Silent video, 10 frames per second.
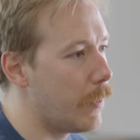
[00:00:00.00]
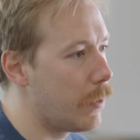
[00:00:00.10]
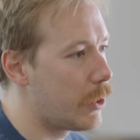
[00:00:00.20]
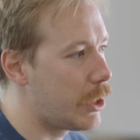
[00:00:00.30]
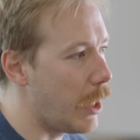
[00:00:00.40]

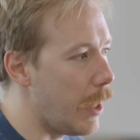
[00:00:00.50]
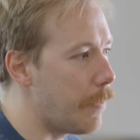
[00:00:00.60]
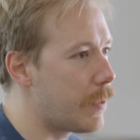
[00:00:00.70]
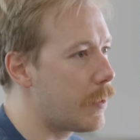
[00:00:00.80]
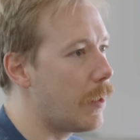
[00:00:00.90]

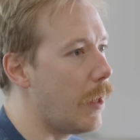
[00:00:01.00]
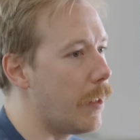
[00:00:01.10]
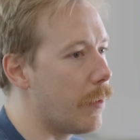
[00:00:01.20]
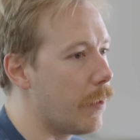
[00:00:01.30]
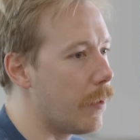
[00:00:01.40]
shapes
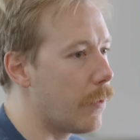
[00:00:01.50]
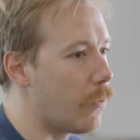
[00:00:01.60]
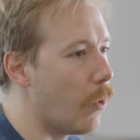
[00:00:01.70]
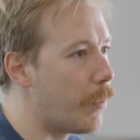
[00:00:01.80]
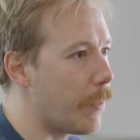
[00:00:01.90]
and uh,
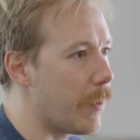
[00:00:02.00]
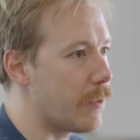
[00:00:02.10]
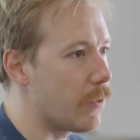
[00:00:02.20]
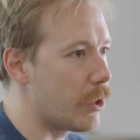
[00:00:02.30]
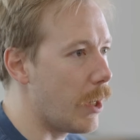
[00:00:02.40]
to
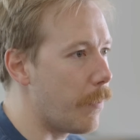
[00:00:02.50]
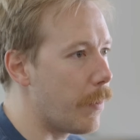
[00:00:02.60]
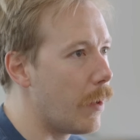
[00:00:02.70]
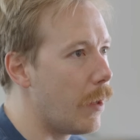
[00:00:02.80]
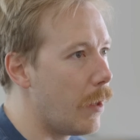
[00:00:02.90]
optimize the shape
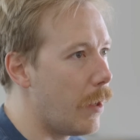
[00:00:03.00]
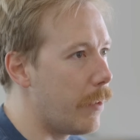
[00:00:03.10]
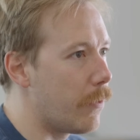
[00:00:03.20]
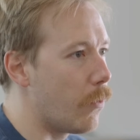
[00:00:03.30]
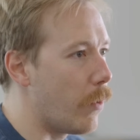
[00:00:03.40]

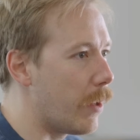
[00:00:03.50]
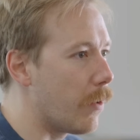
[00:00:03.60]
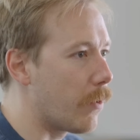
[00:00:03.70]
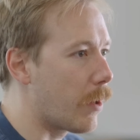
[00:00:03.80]
and the weight of the